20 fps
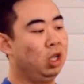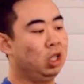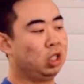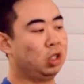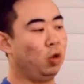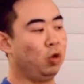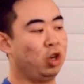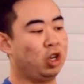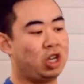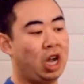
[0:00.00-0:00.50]

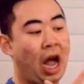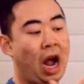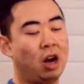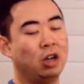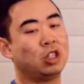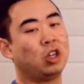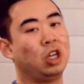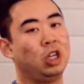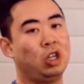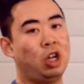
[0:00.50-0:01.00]
So your
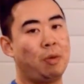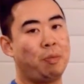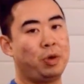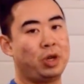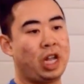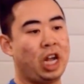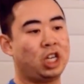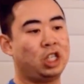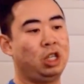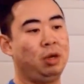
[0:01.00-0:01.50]
tires got a lot of
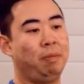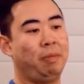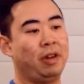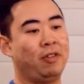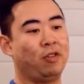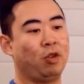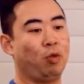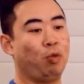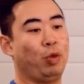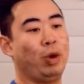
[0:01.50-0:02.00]
protection, but
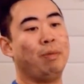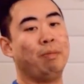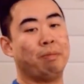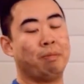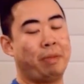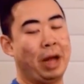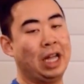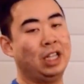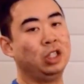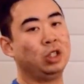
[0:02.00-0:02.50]
if your rim
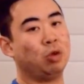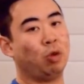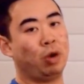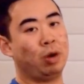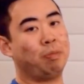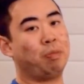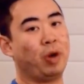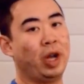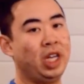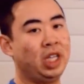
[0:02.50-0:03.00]
bends or
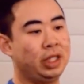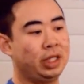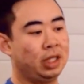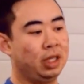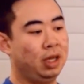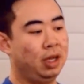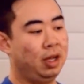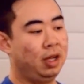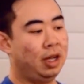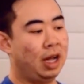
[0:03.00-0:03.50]
it
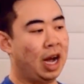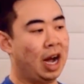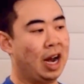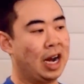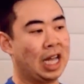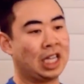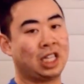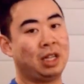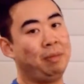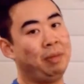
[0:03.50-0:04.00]
breaks,
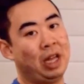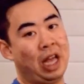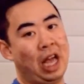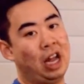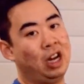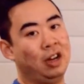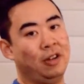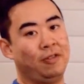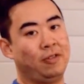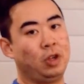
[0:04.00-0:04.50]
that's gonna be the
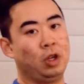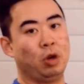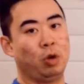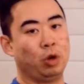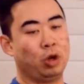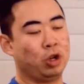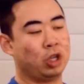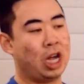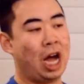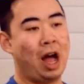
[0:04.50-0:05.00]
end of, you know,
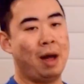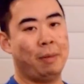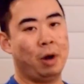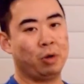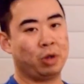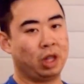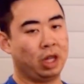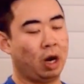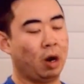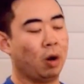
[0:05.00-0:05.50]
your time
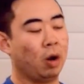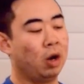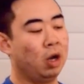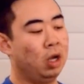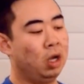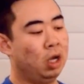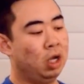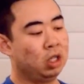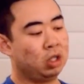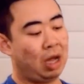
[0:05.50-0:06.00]
out there.
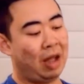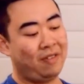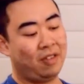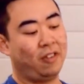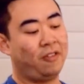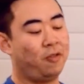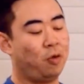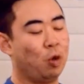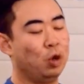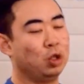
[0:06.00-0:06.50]
So having
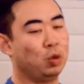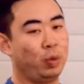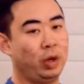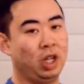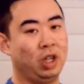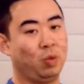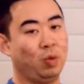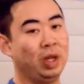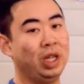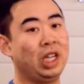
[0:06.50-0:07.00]
a forged
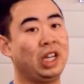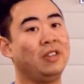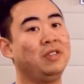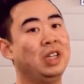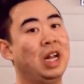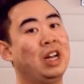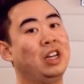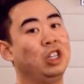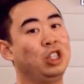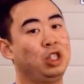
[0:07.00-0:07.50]
wheel really gives
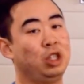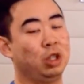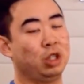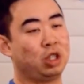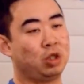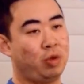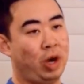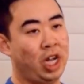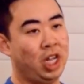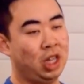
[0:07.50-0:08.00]
you that additional
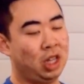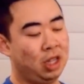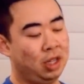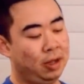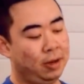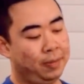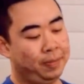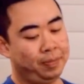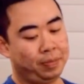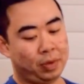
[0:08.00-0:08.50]
strength.
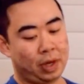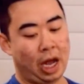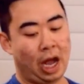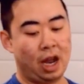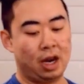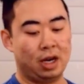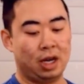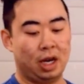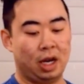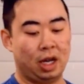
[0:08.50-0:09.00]

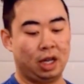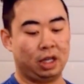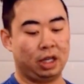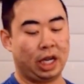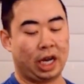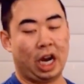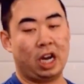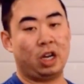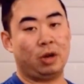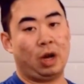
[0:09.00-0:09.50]
And
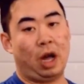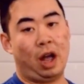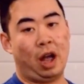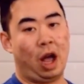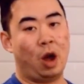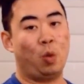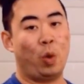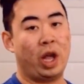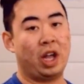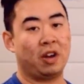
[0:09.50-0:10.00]
like
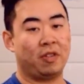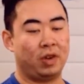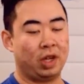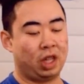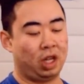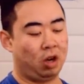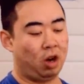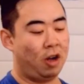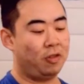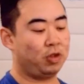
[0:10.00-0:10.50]
I weigh
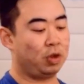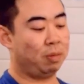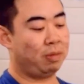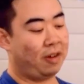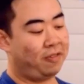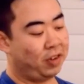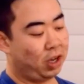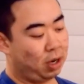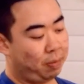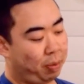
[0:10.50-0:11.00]
everything off, so I'm
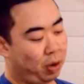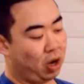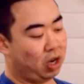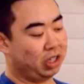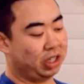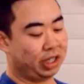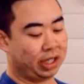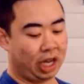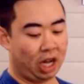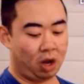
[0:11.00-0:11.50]
definitely gonna put on
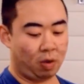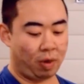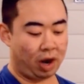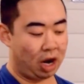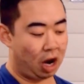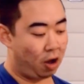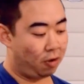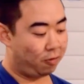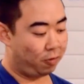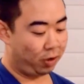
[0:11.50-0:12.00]
the scale
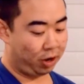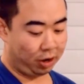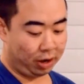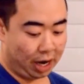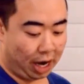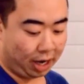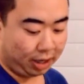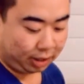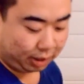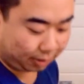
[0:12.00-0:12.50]
right now for you
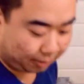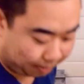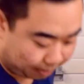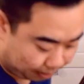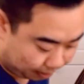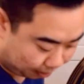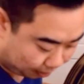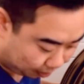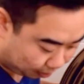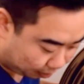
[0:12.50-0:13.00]
guys.
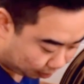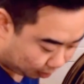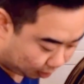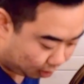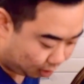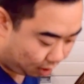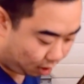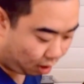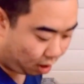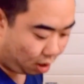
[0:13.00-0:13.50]

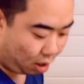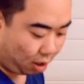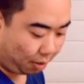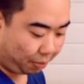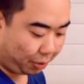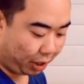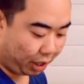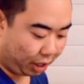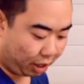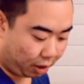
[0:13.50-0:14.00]
I'm gonna
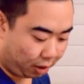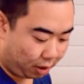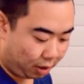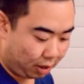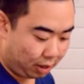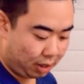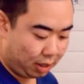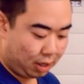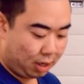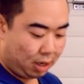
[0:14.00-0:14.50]
put it here.
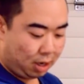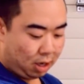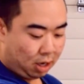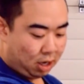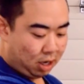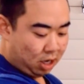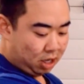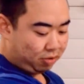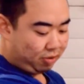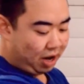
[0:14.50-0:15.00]

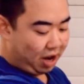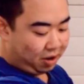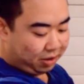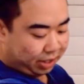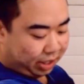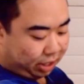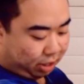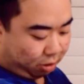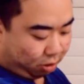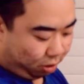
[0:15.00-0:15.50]
So right now
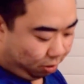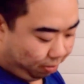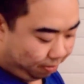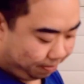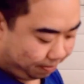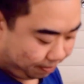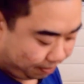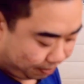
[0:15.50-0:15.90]
it's 0.